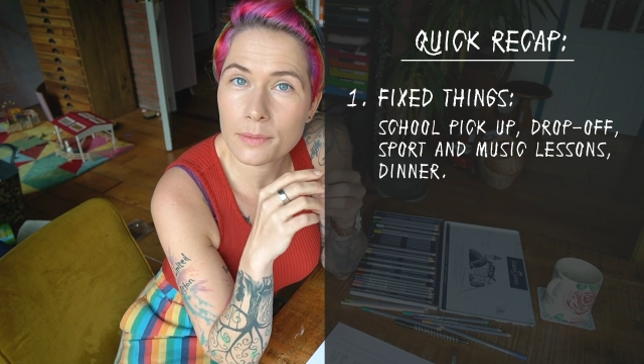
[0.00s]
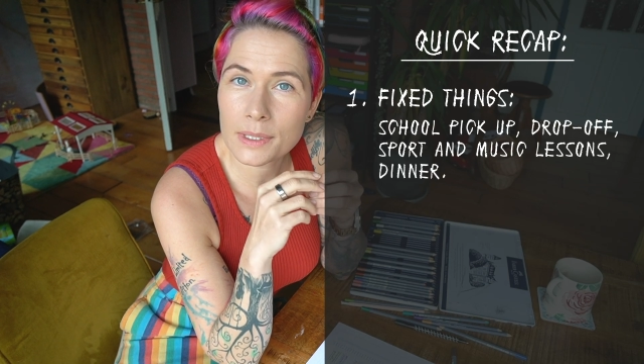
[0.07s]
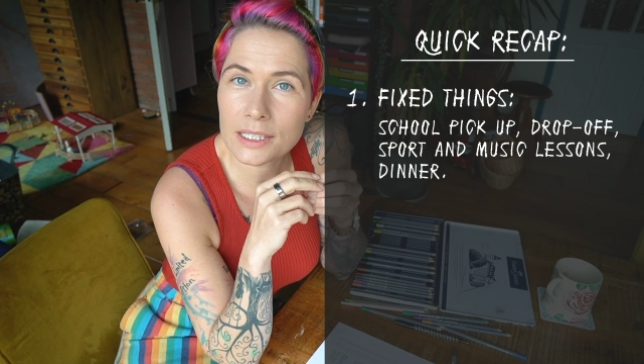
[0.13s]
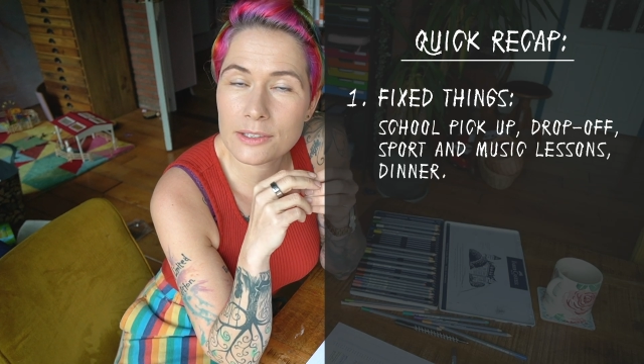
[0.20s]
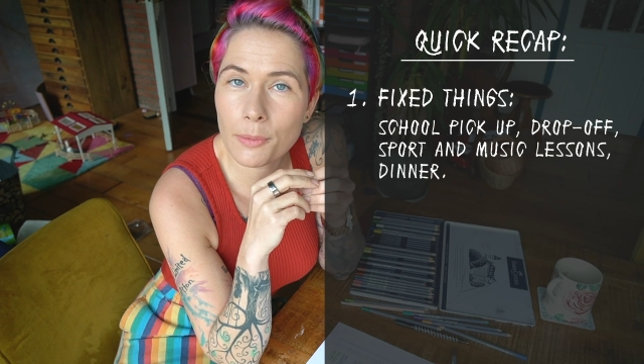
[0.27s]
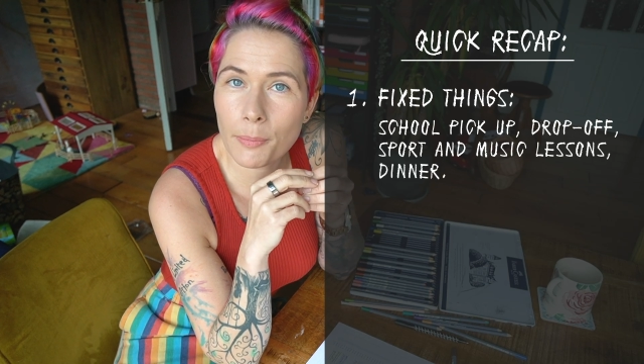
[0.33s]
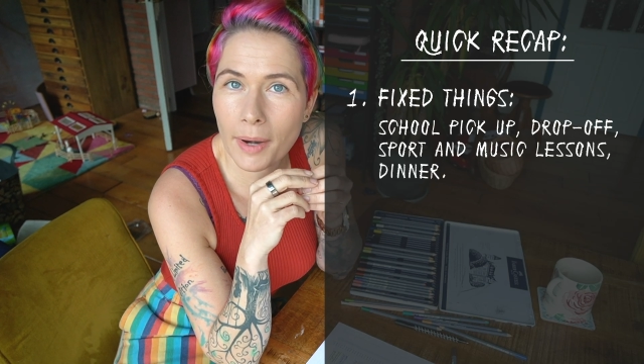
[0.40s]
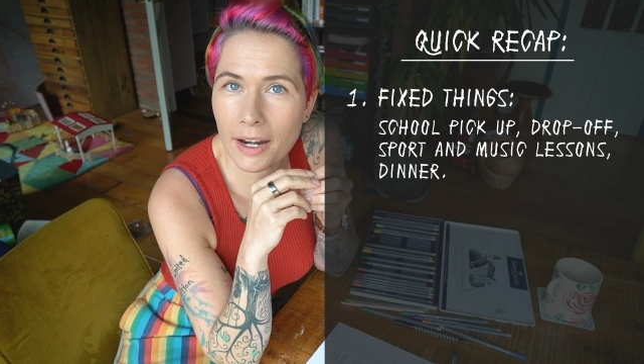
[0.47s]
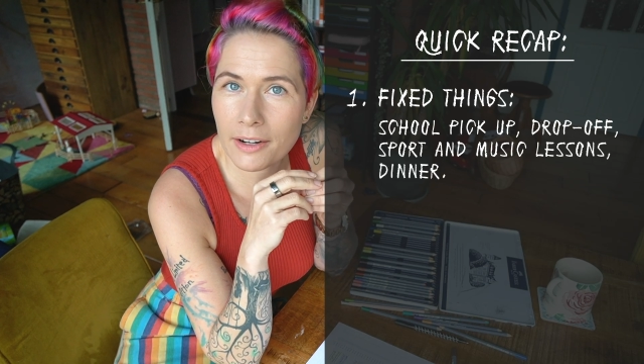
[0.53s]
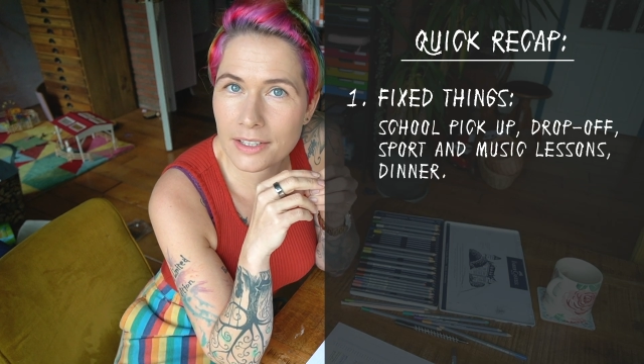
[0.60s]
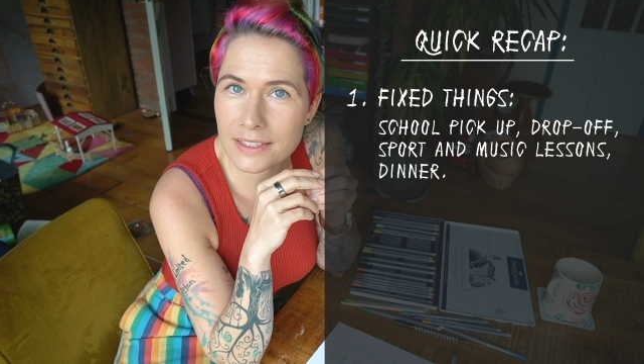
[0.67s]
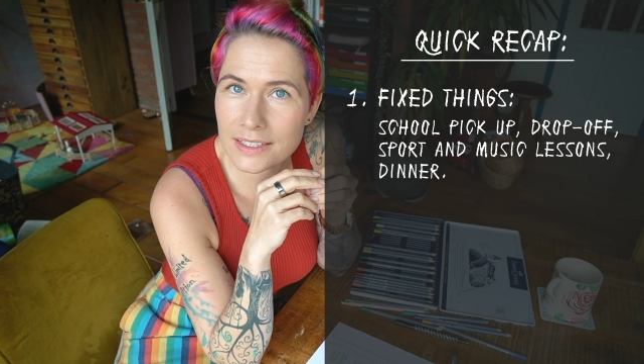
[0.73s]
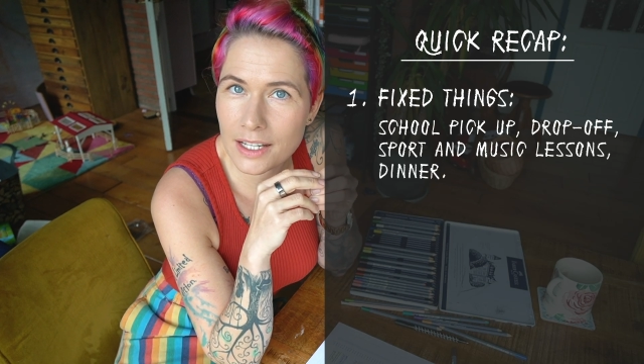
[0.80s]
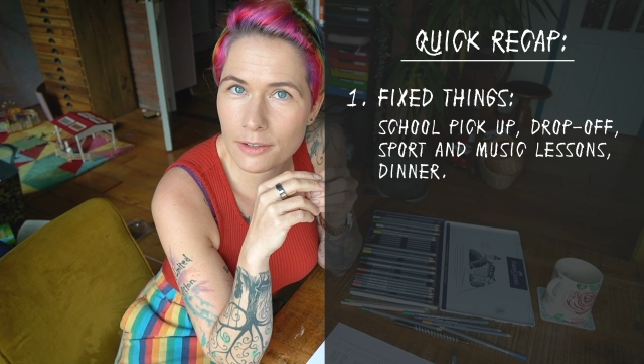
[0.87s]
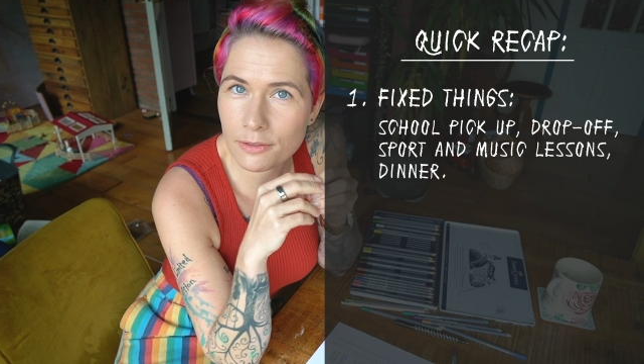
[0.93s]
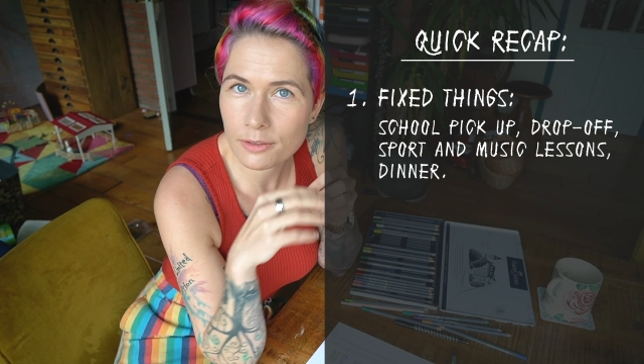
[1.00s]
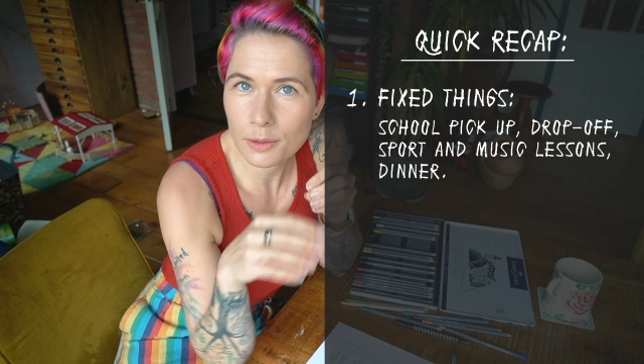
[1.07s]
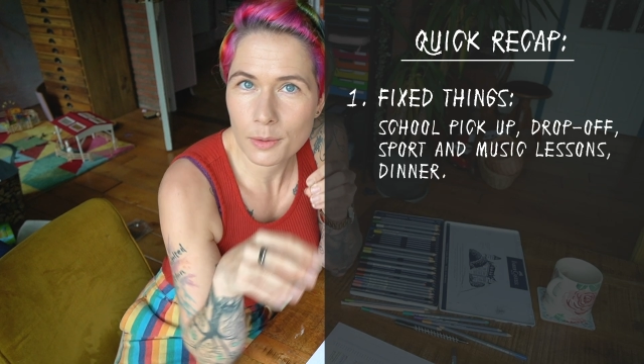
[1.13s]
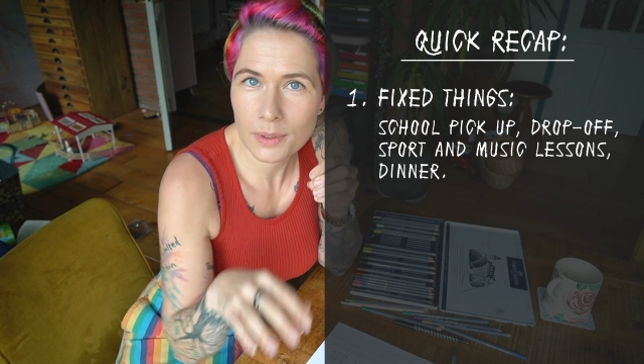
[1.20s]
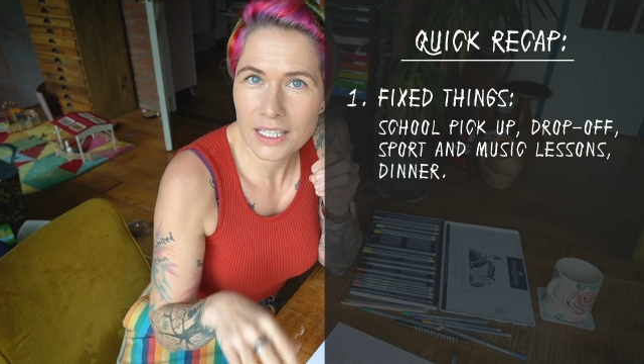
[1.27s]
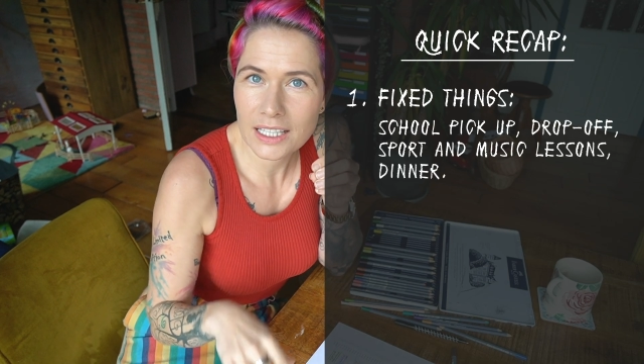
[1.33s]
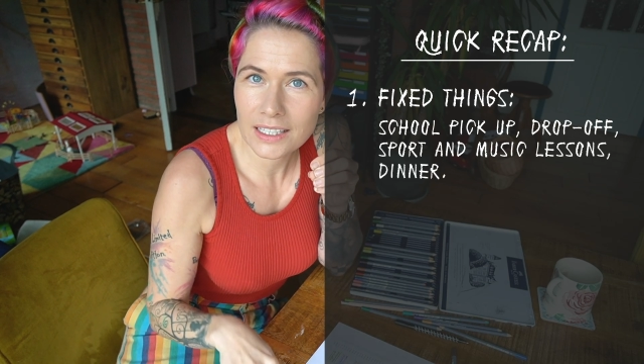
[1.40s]
with your parents every
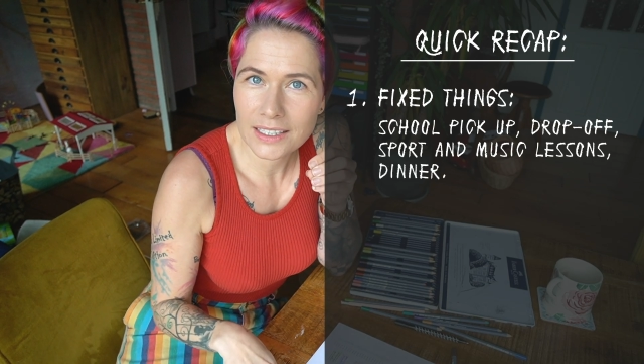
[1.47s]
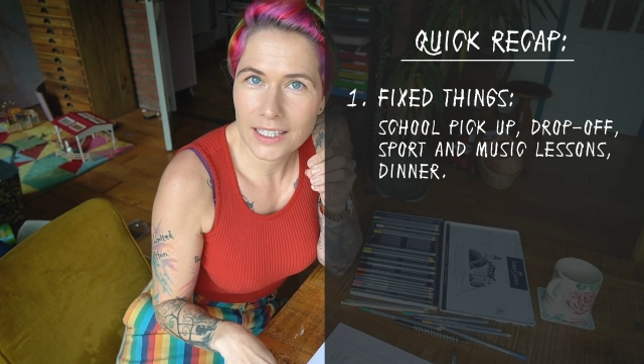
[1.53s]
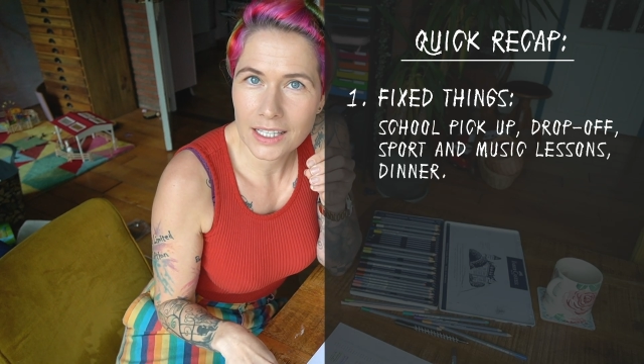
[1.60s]
week,